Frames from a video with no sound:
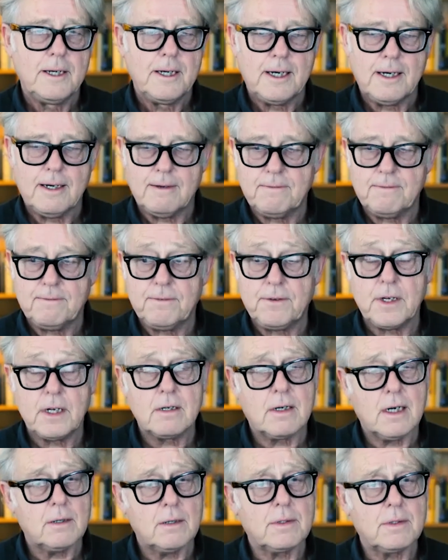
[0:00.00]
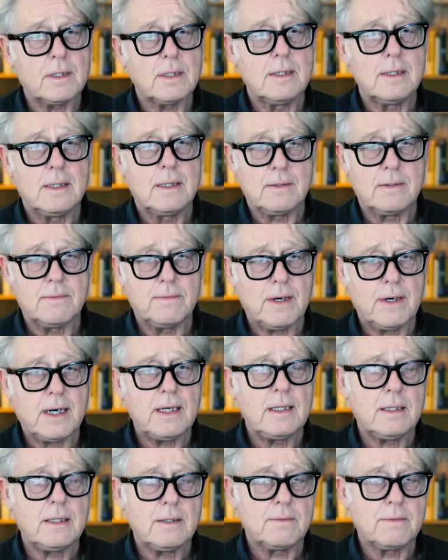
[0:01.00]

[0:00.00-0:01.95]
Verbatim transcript: uh, figure out the right